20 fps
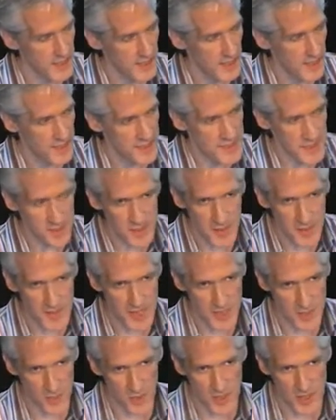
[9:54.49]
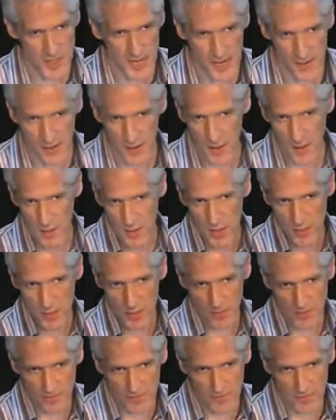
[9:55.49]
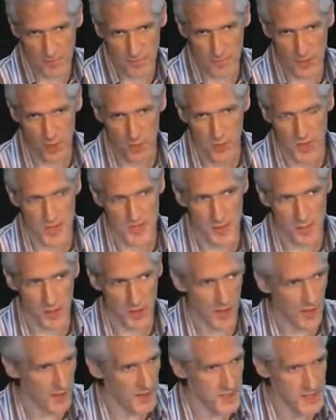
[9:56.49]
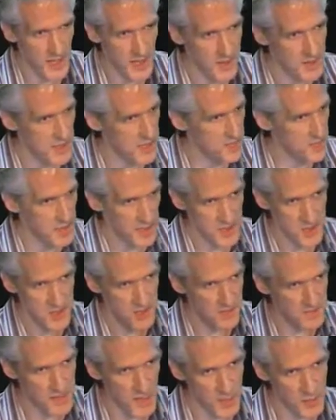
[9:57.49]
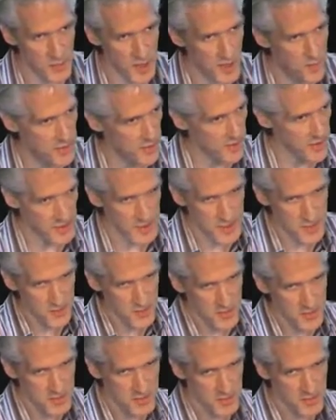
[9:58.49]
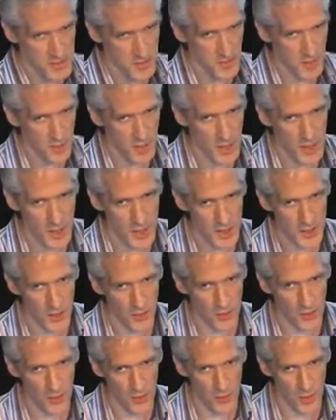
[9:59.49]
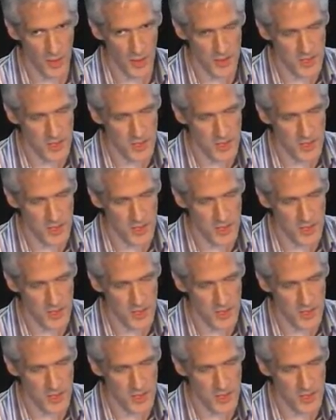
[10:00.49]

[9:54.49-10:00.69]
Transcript: And sometimes that's worked out and other people have you know, picked up on it. Other times it's been a sort of dead paper that has really you know, gone nowhere.